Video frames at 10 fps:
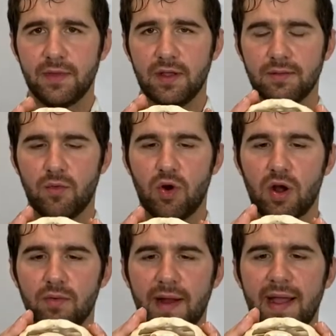more
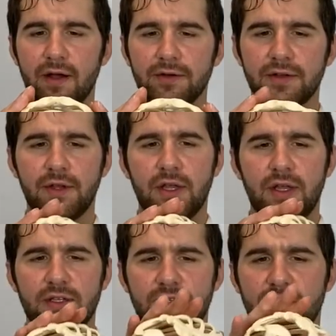around.
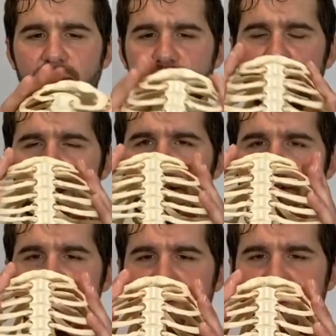So they're creating a
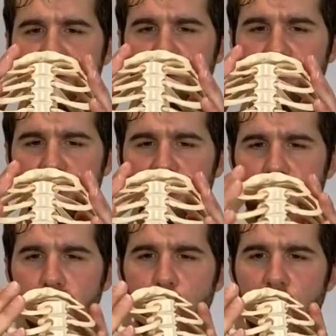physical
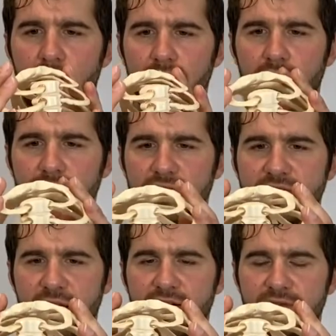block on the
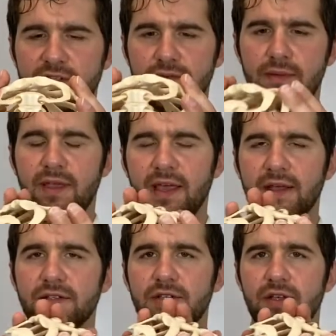side of this rib
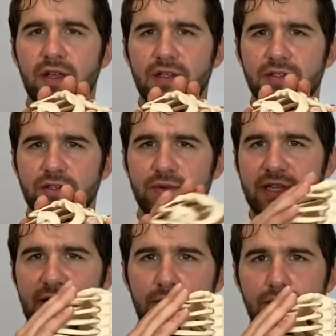cage. So as we
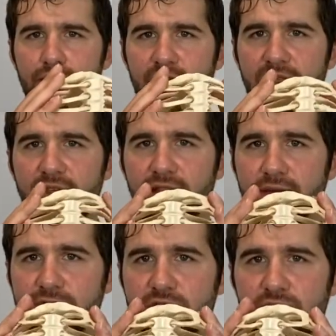take a breath in, they're
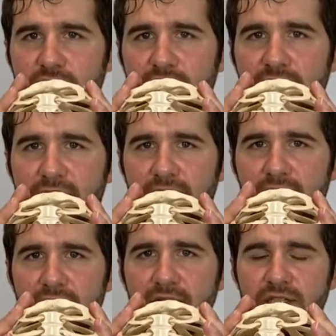restricting
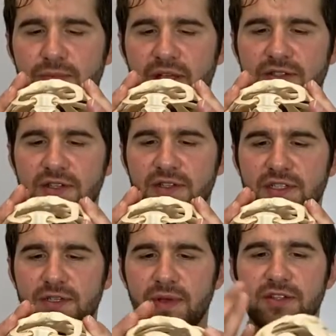the expansion in this
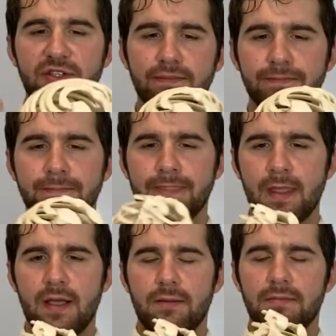dimension,
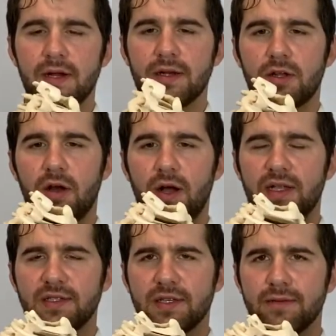but
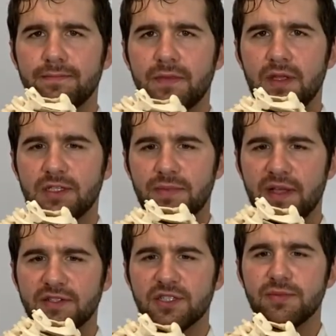causing
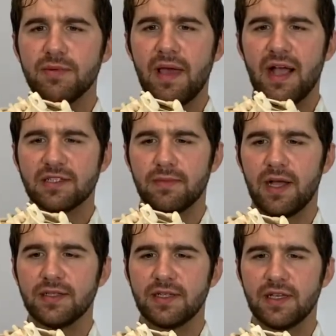expansion to be
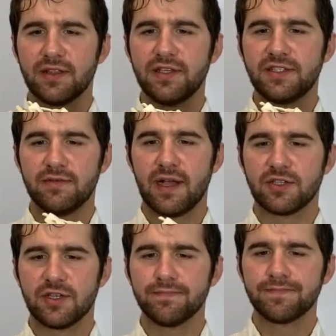maximized in this
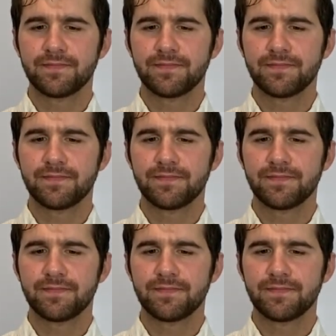direction,